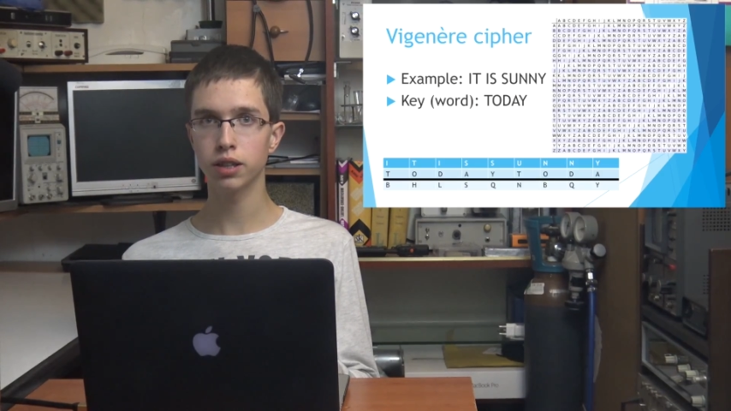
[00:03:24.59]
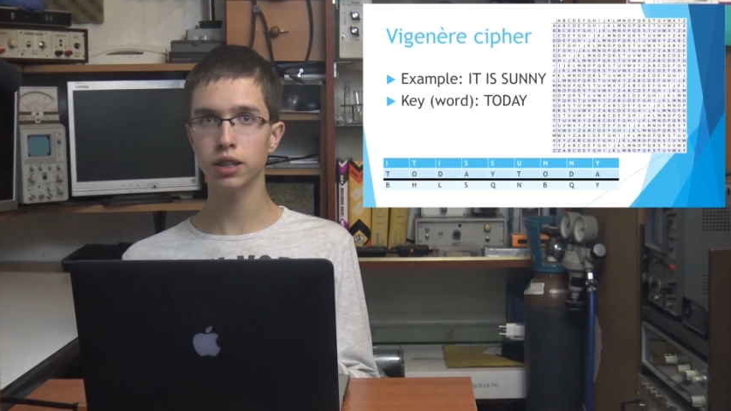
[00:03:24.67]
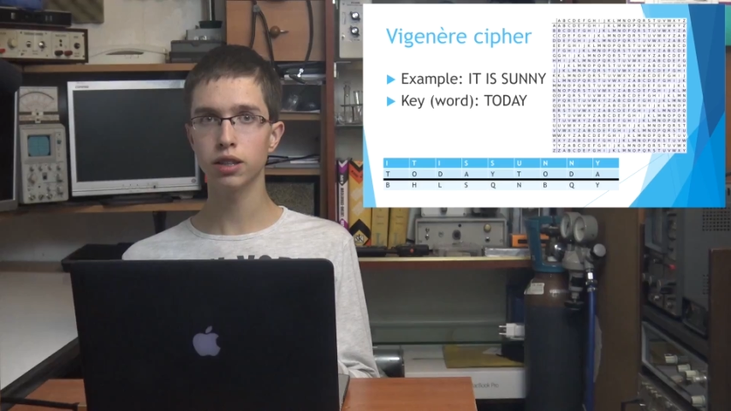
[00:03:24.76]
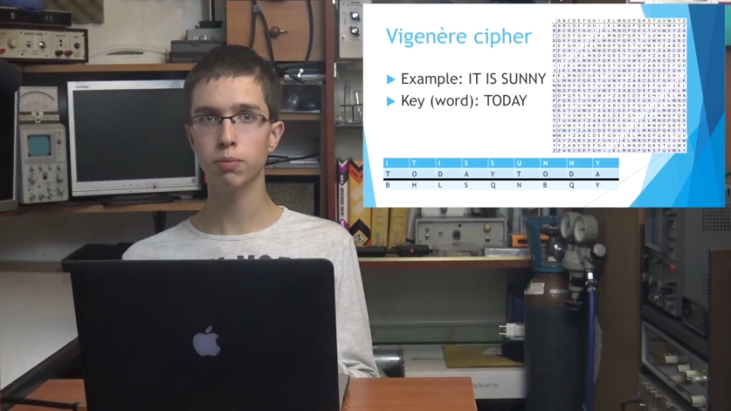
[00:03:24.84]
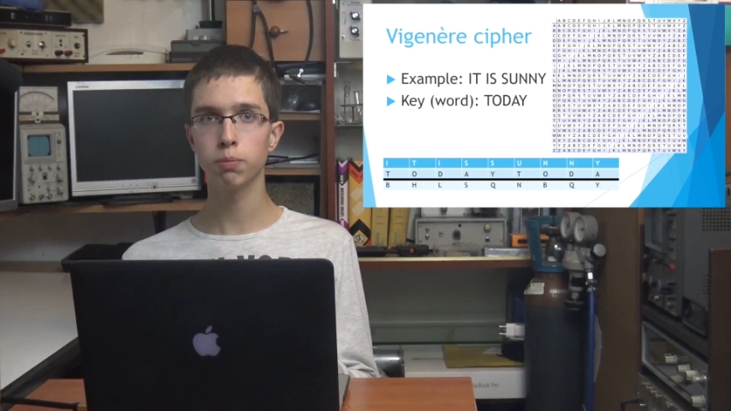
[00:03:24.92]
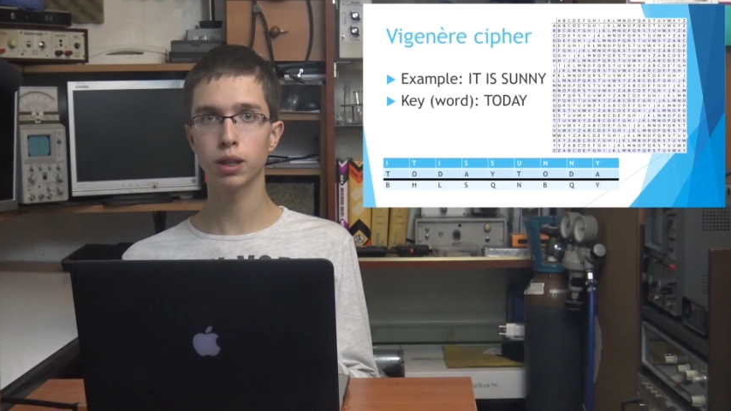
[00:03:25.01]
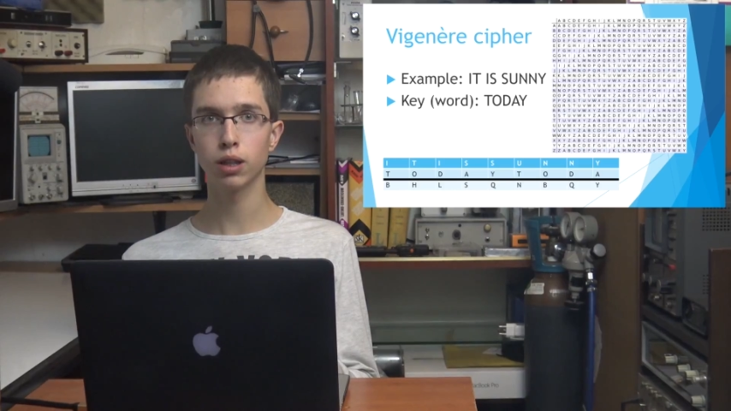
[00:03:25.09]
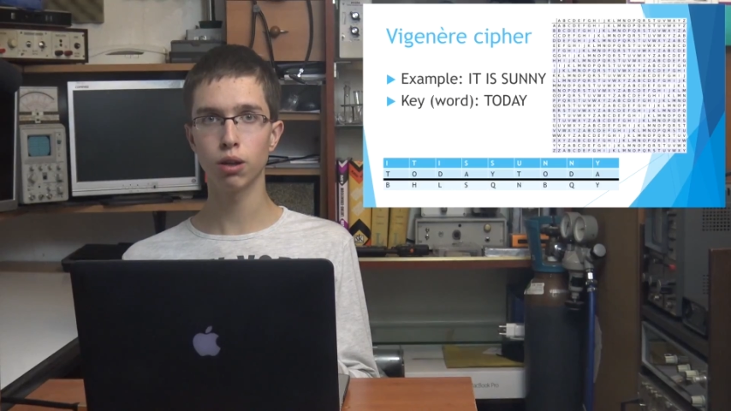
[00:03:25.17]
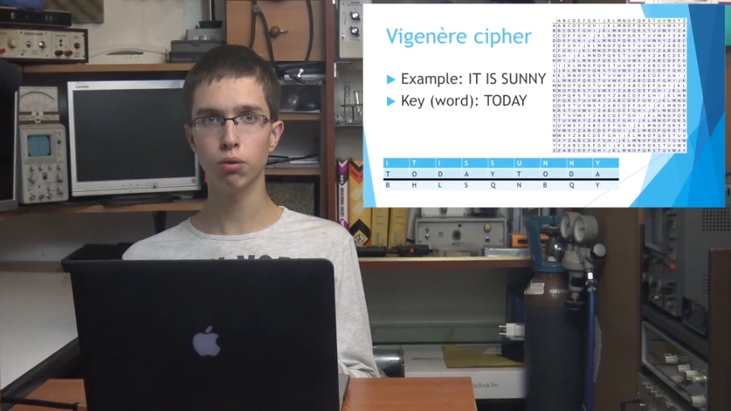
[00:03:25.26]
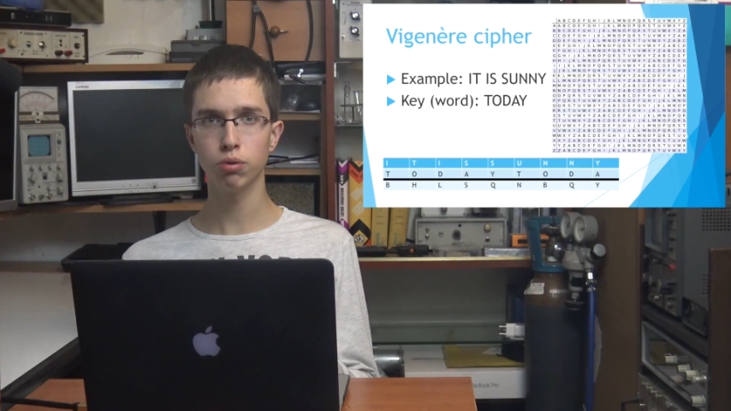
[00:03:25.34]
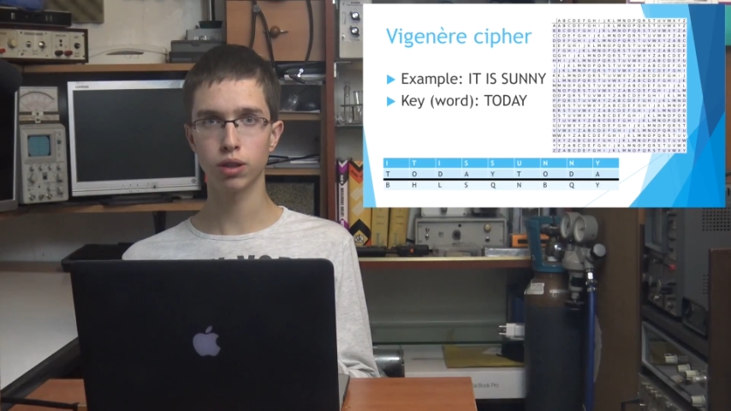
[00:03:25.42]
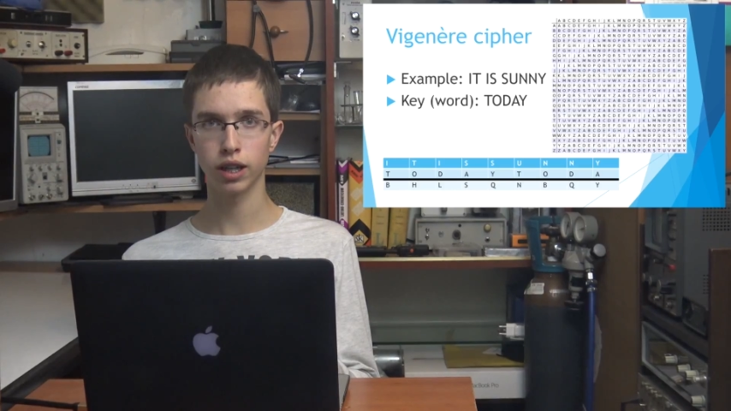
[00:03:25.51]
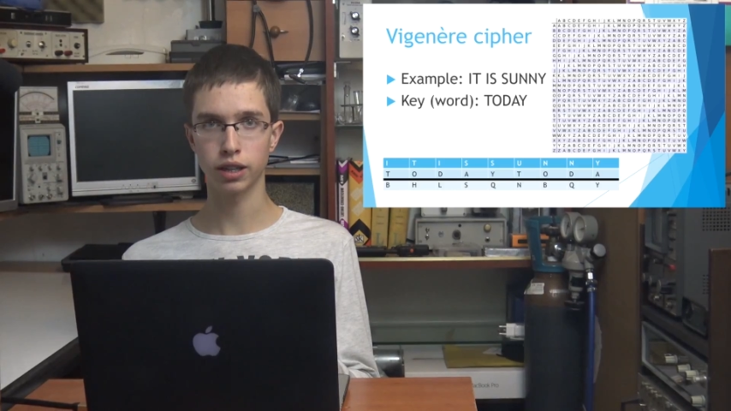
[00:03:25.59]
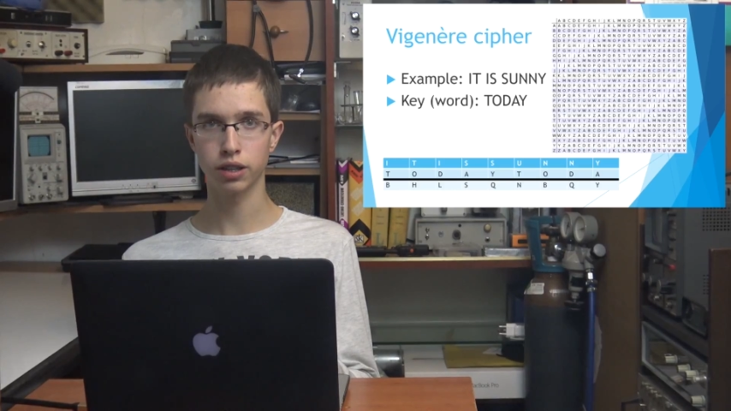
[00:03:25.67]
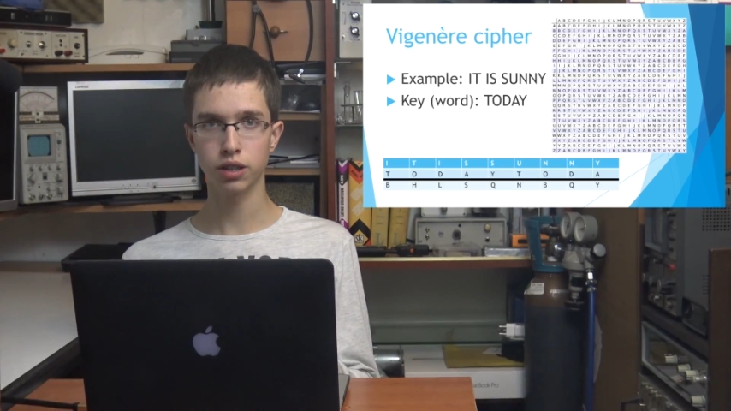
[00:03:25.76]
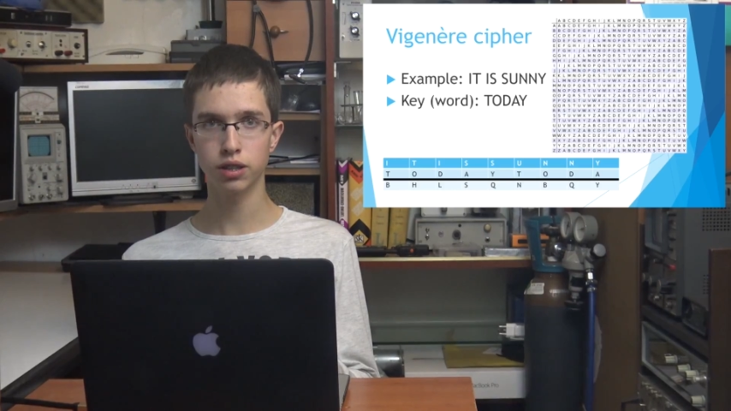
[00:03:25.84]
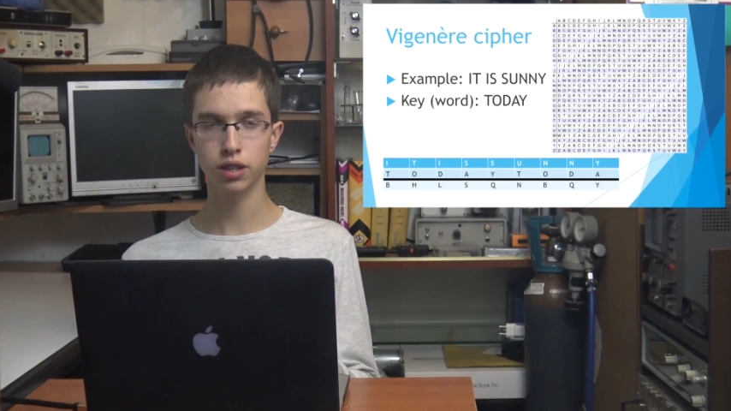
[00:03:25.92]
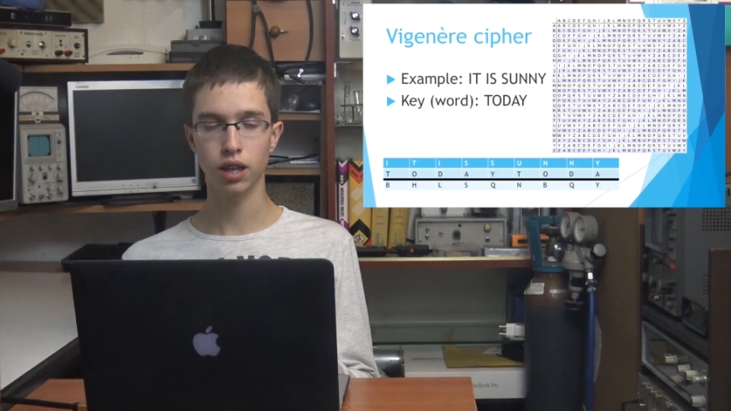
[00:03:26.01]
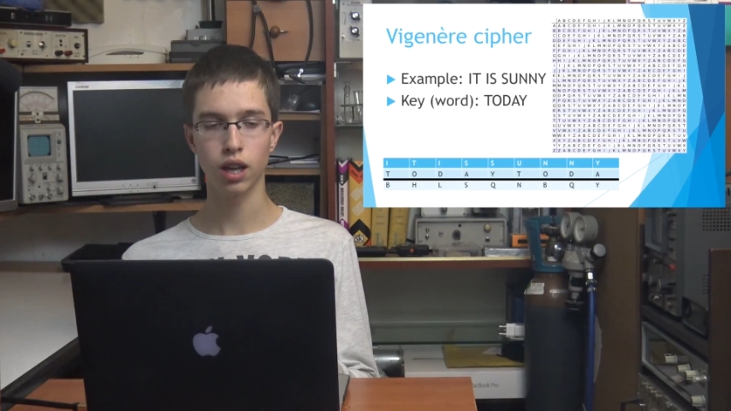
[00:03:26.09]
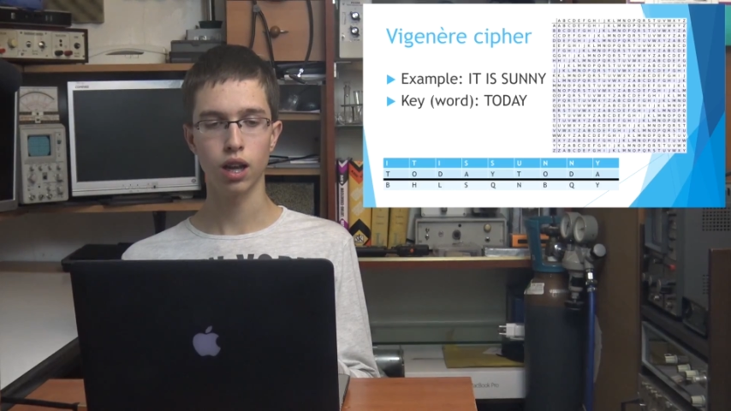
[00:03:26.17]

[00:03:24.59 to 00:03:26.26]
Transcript: written below the letters